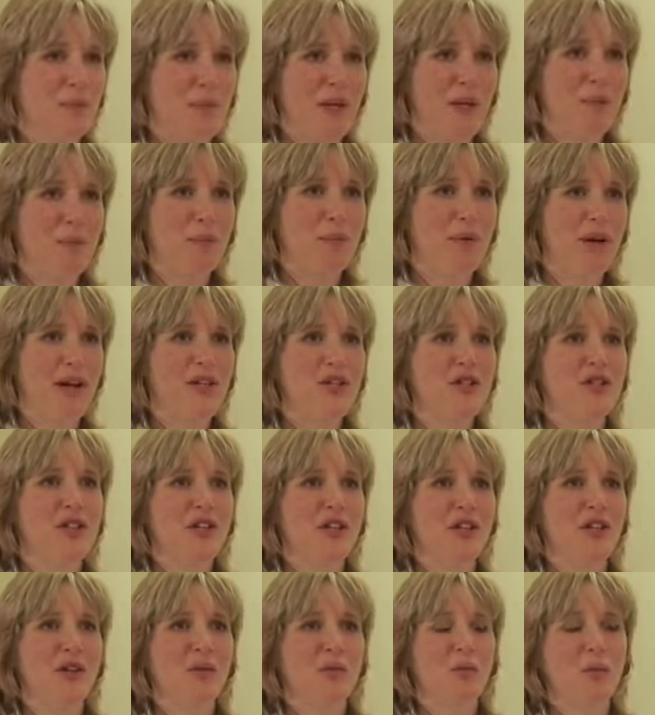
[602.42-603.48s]
blood
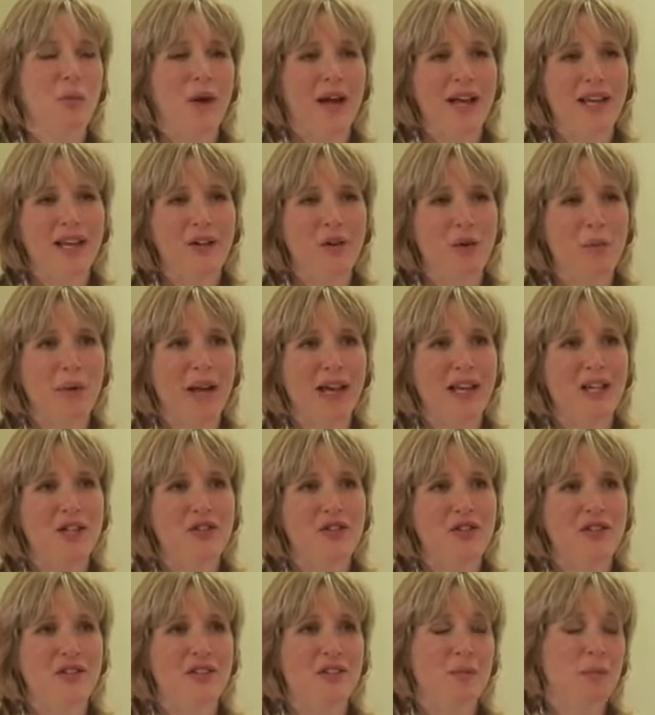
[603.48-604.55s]
pressure, weigh your
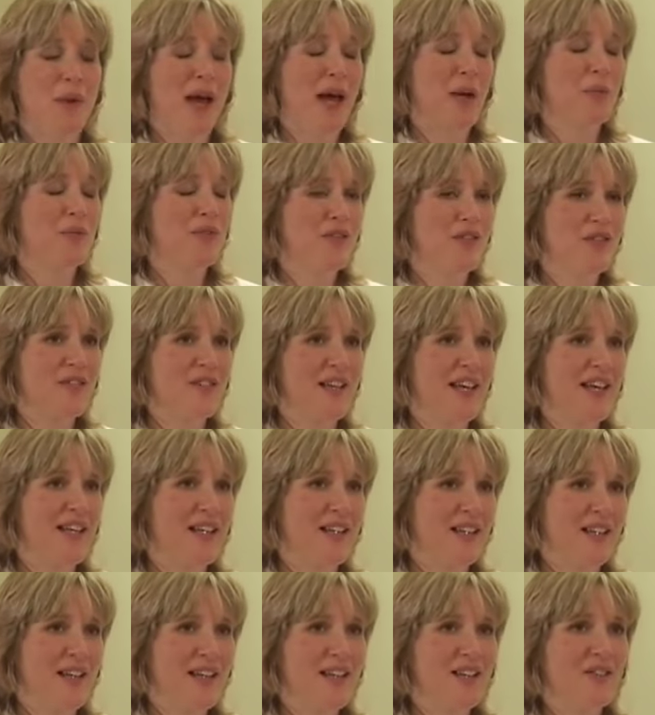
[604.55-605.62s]
patients, perhaps even
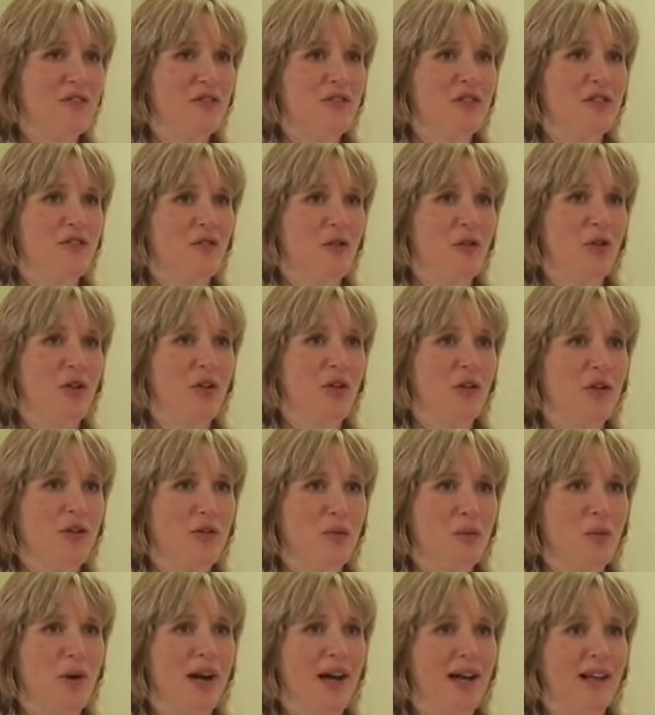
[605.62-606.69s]
taking the history for you
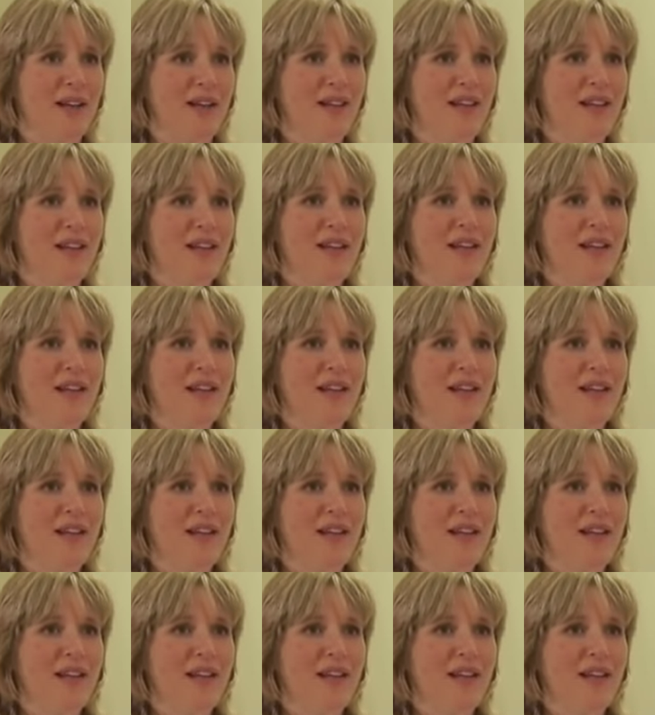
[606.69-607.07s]
as well.